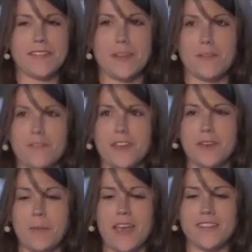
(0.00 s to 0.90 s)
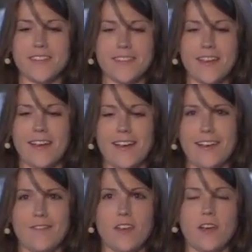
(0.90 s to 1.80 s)
myself in debates.
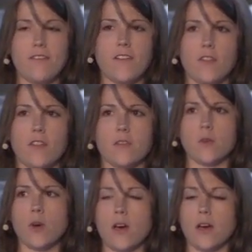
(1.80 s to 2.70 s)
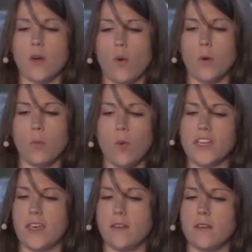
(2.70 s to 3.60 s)
I've found this quote
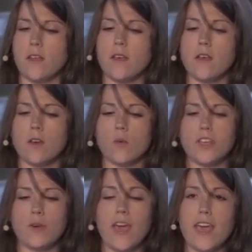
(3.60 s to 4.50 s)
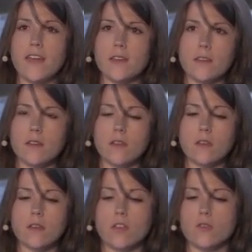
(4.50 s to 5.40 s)
poignant. When you hate,
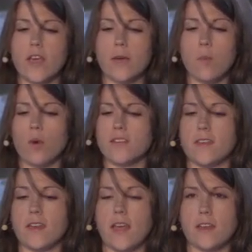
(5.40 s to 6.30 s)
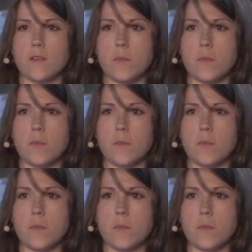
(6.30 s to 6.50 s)
you take poison and